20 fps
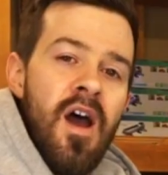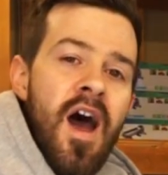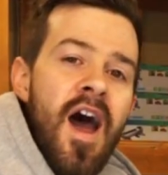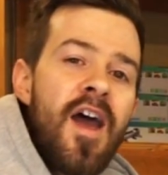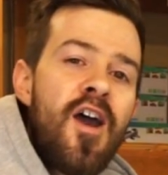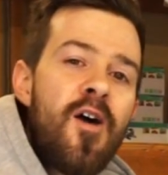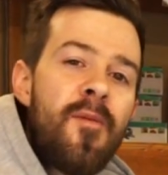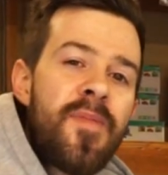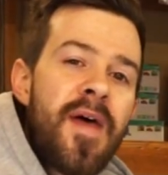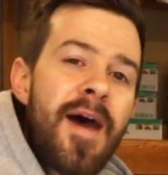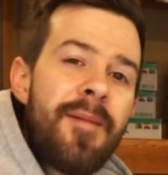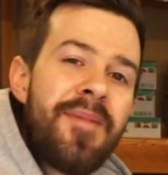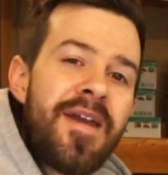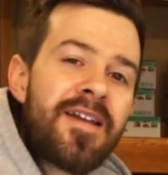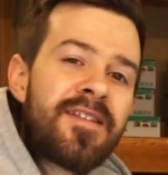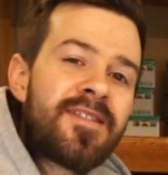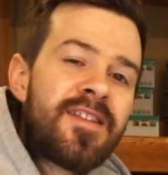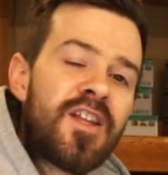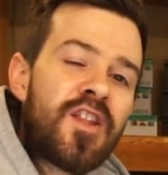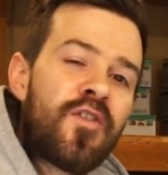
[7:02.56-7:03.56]
I hope that
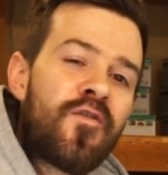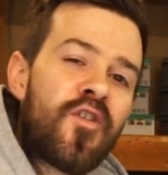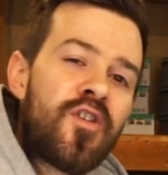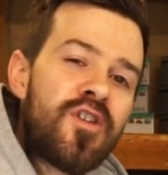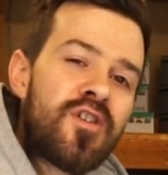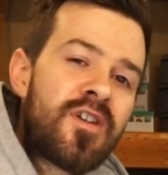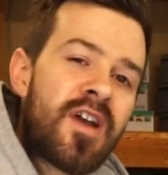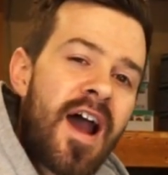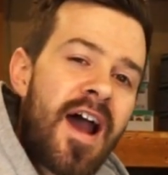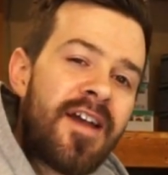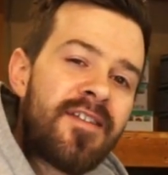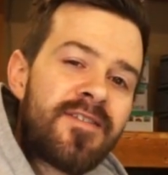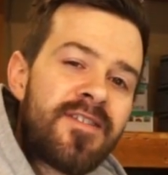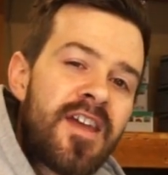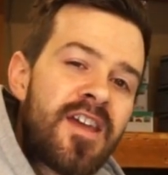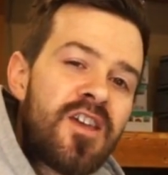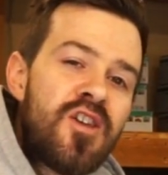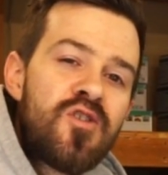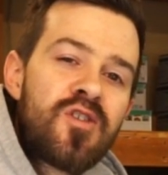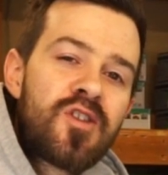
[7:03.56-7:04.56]
makes sense for you guys.
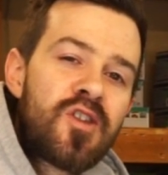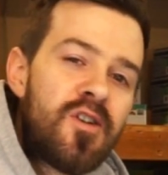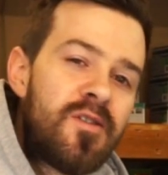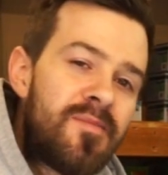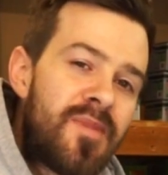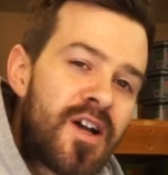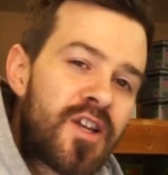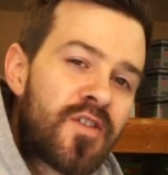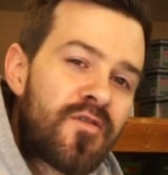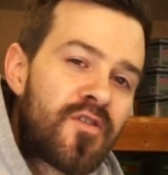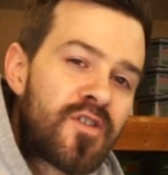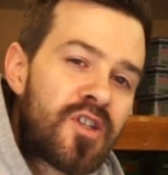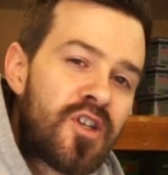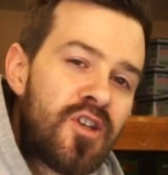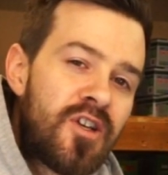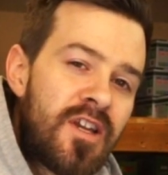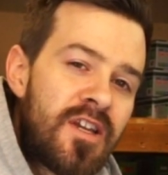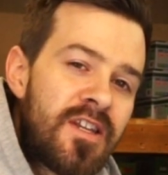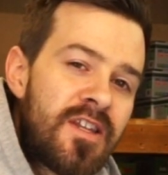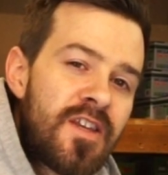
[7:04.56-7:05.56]
Thank you so much for
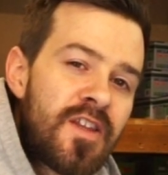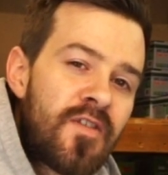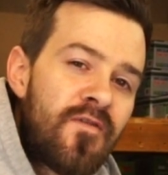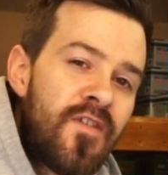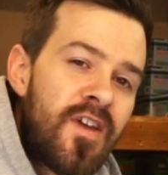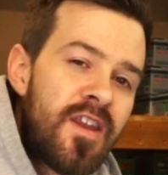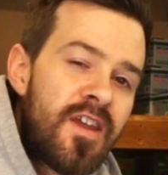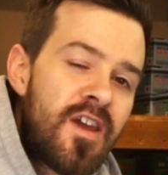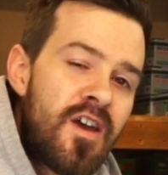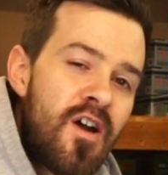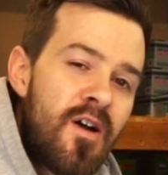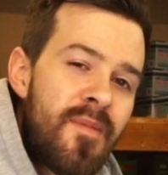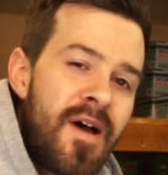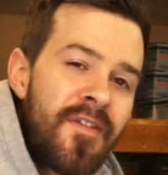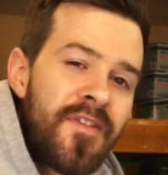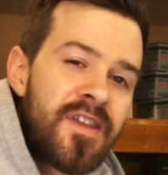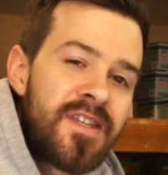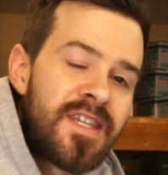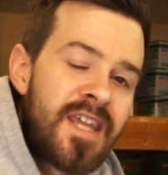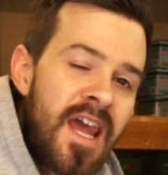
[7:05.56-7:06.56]
tuning into this video
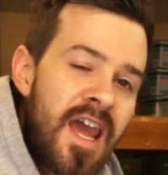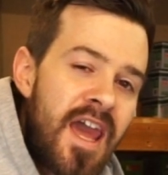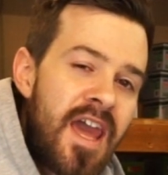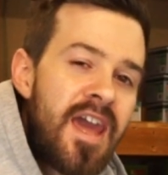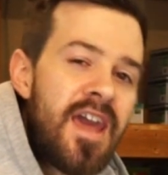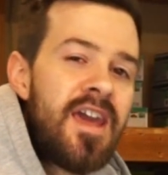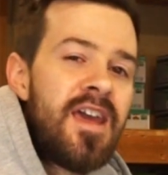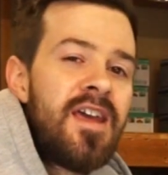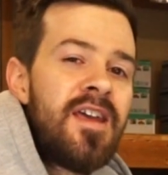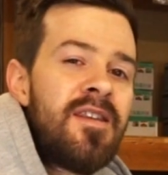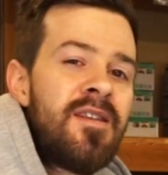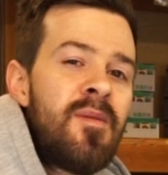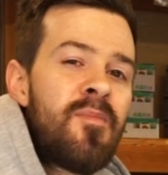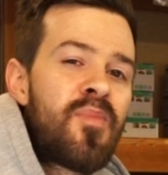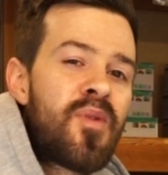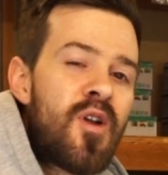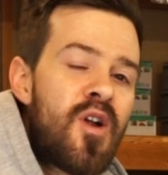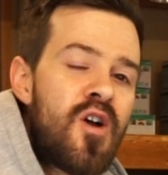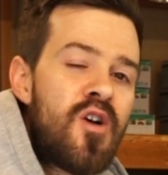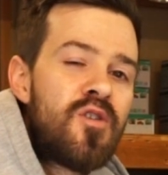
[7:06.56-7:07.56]
about the 10
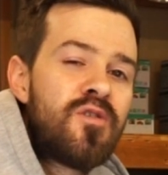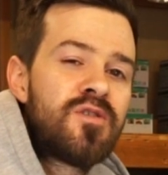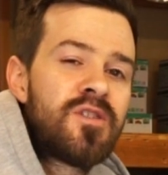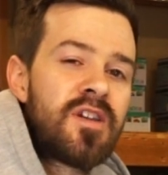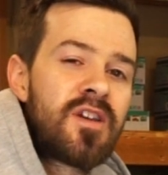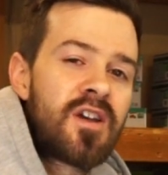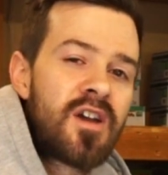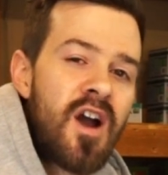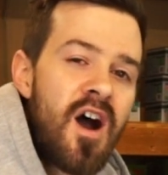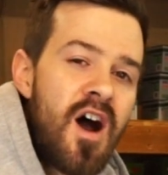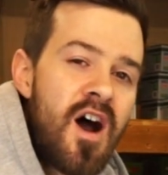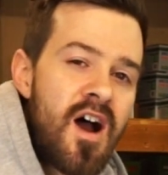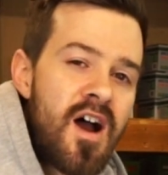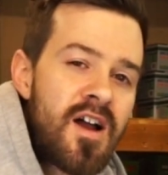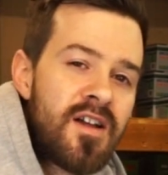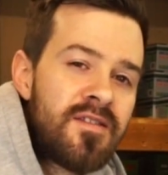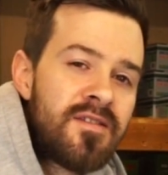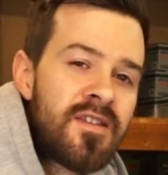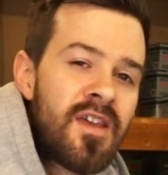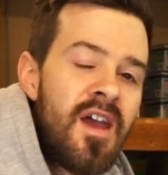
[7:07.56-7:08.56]
pros and
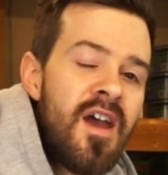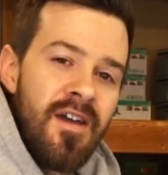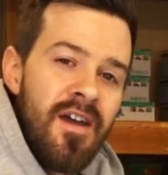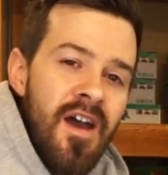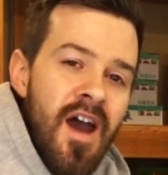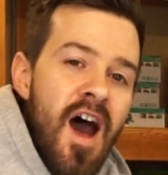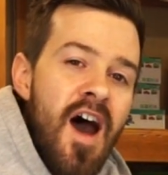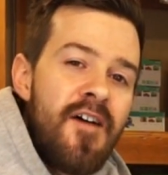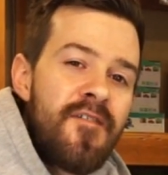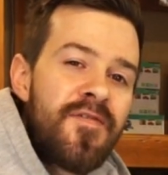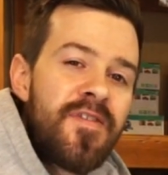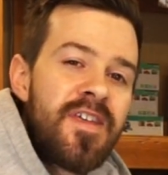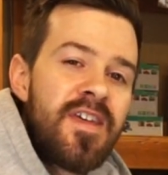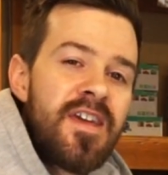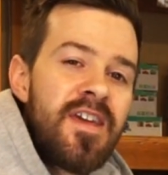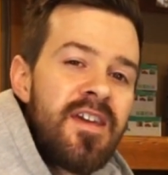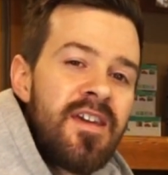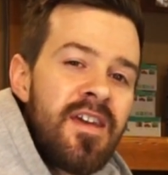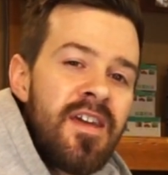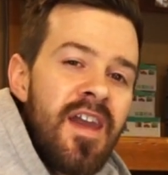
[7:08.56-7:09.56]
cons of
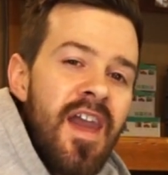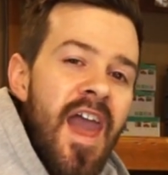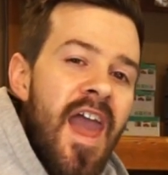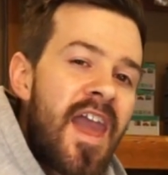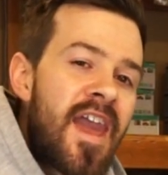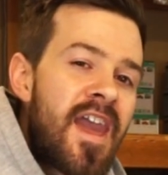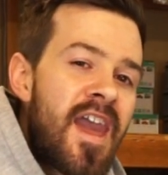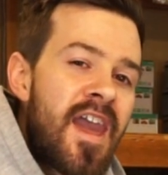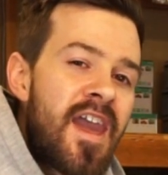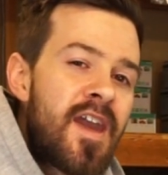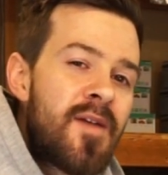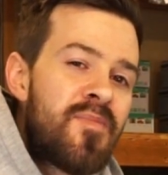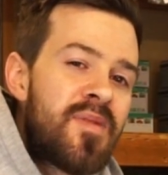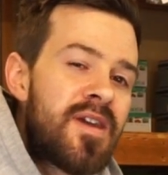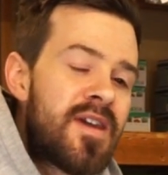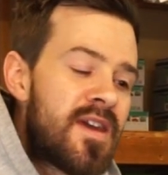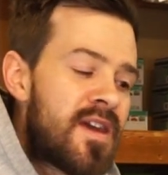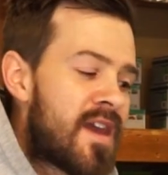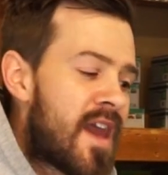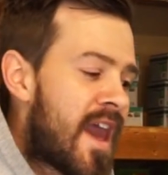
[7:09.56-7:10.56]
the
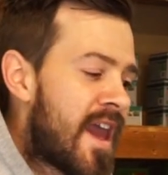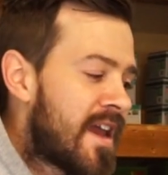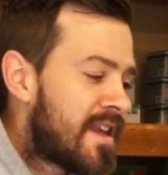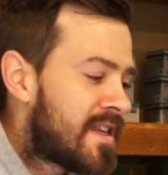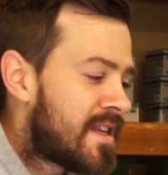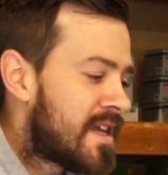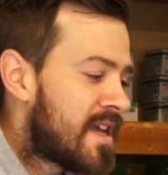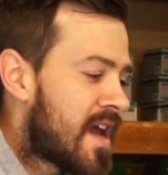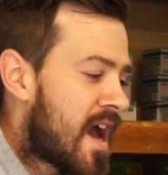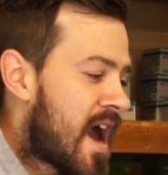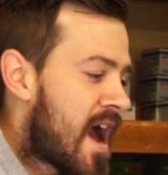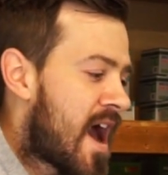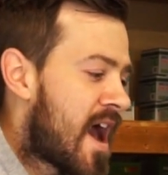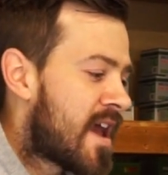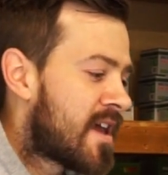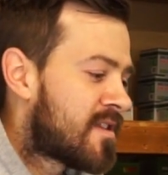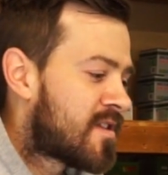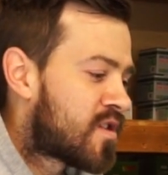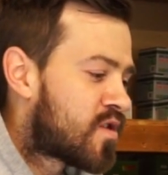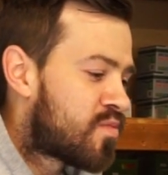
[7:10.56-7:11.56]
AAP
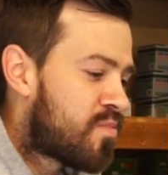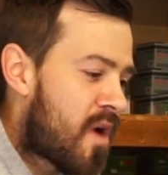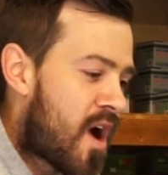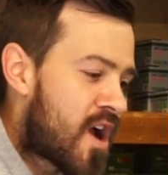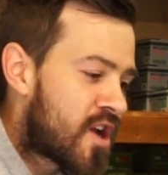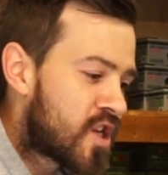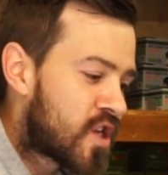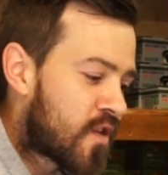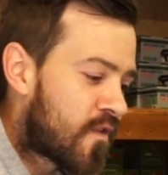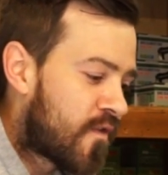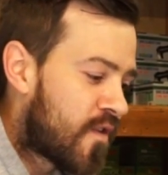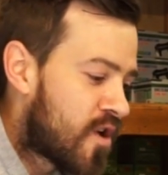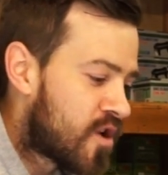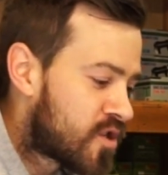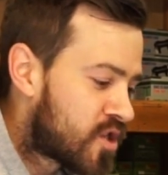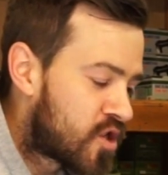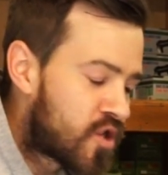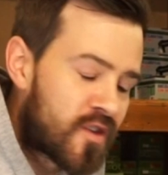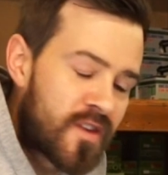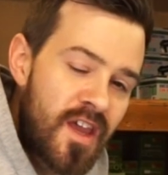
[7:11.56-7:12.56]
ATI sponge
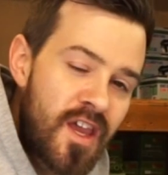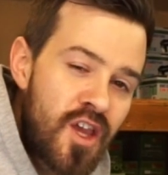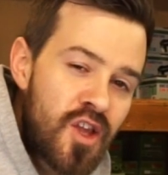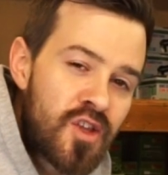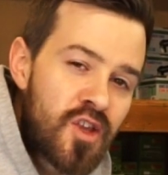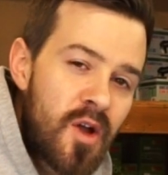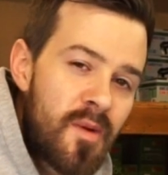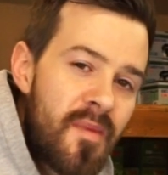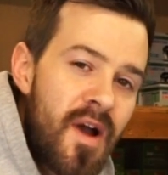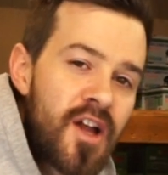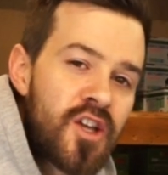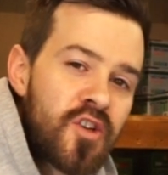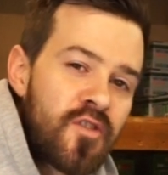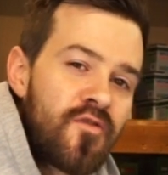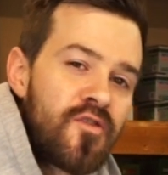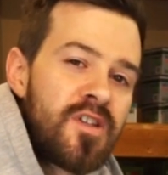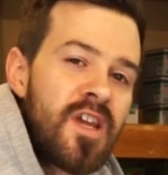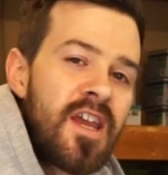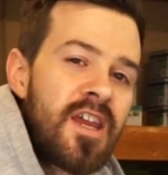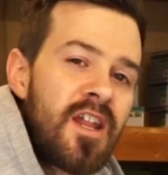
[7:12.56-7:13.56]
filters. Thank you so much
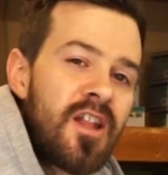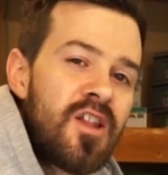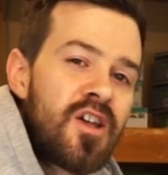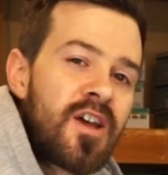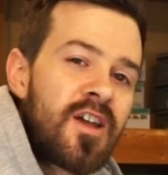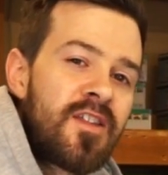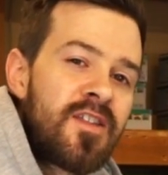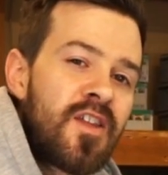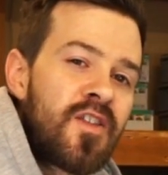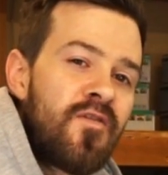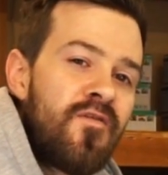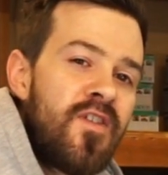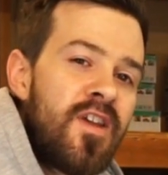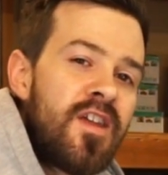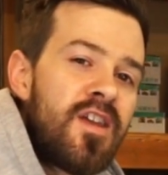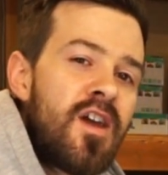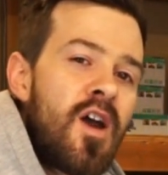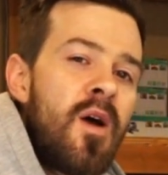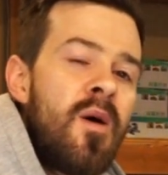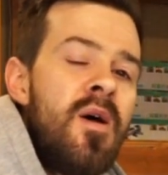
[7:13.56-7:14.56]
for taking a look at this
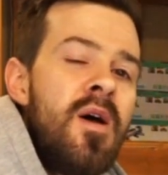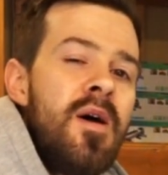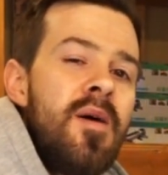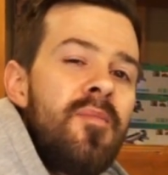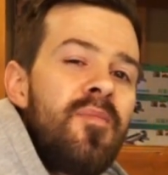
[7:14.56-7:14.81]
video.